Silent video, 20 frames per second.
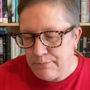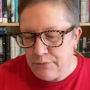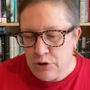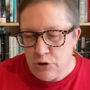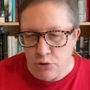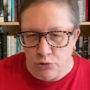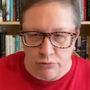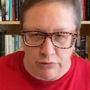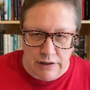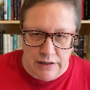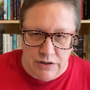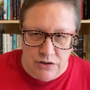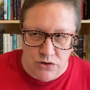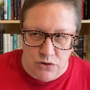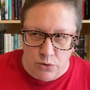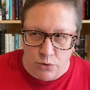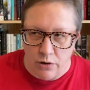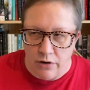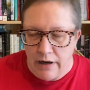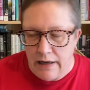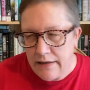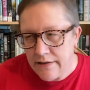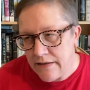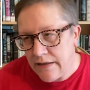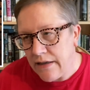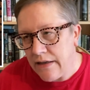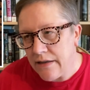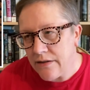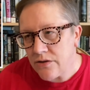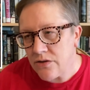jewelry store,
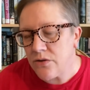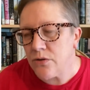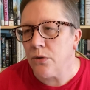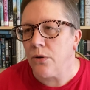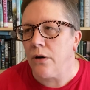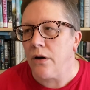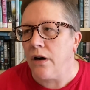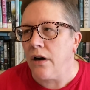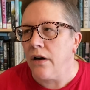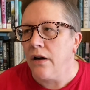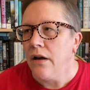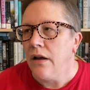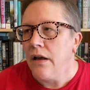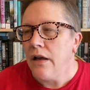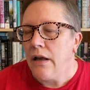antique store,